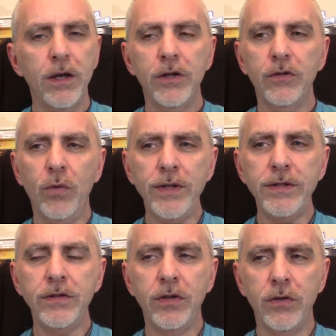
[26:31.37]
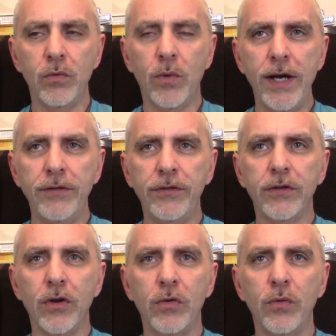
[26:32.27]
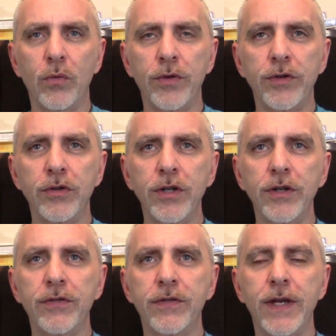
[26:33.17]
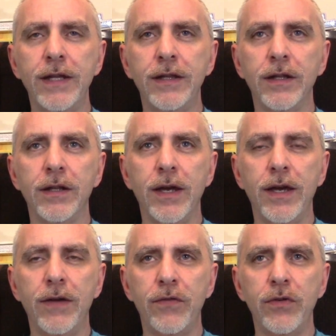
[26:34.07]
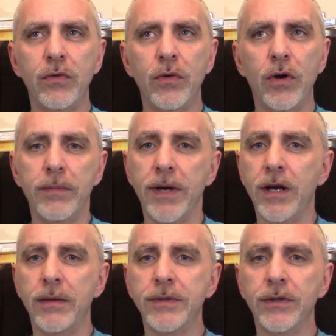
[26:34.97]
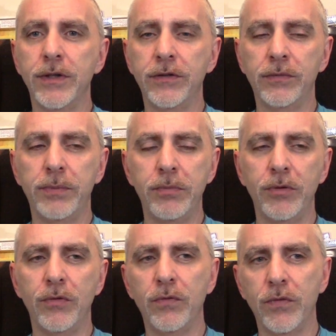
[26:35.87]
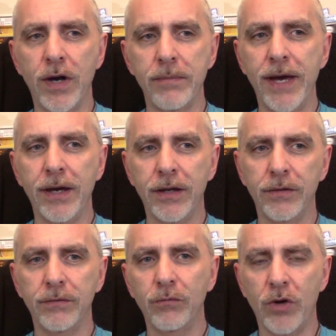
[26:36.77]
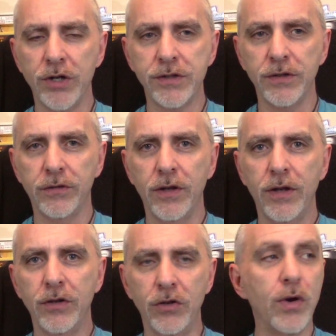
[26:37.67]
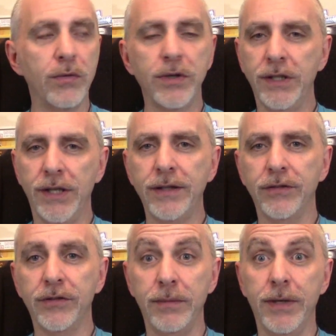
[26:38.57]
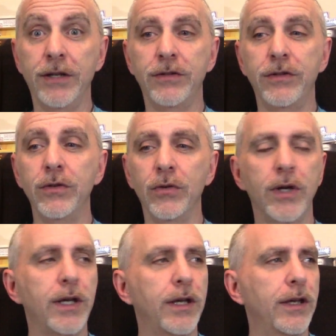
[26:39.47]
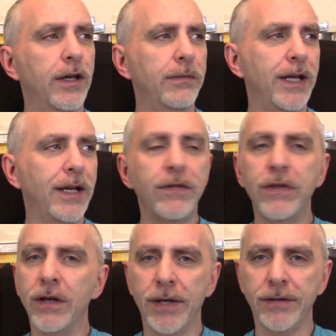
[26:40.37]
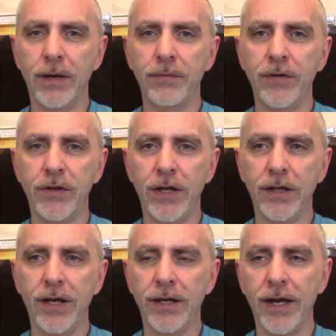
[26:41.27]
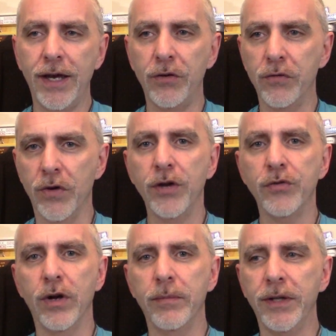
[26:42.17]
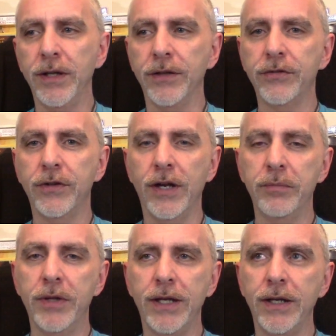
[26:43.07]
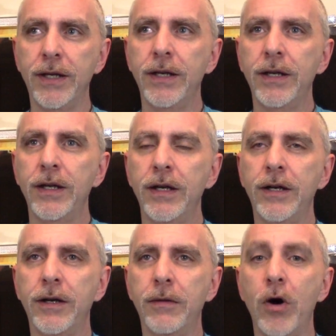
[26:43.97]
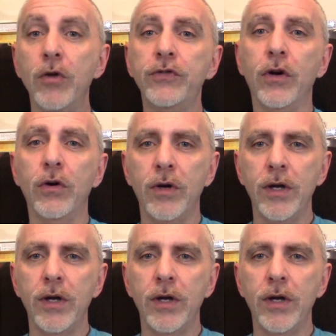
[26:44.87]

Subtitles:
22. Why is it? You're going to think that if you heard my commentary, because people who've gone back and watched this knew I really like this game, and I do. I mean, anything in my top 50 I like. I had over 100 on my list that I played. Also,